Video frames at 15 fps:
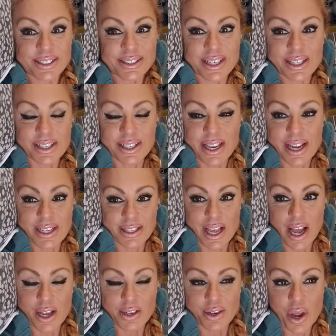nothing like
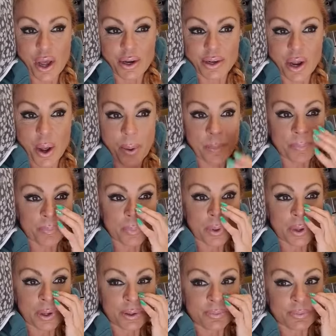that. And um,
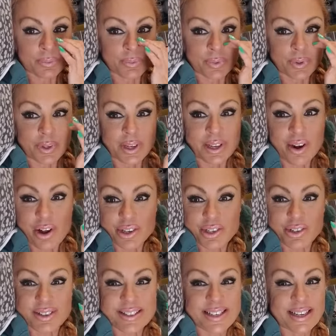it
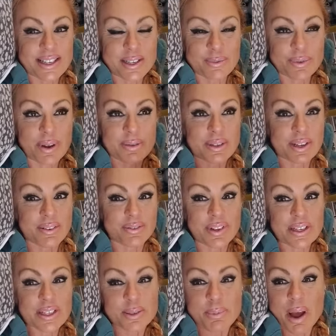also, it's like sometimes like if
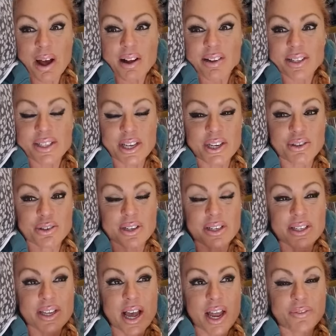they smell, it's like
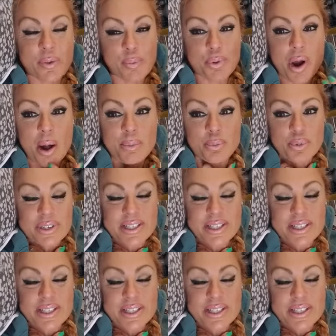it's kind of a problem.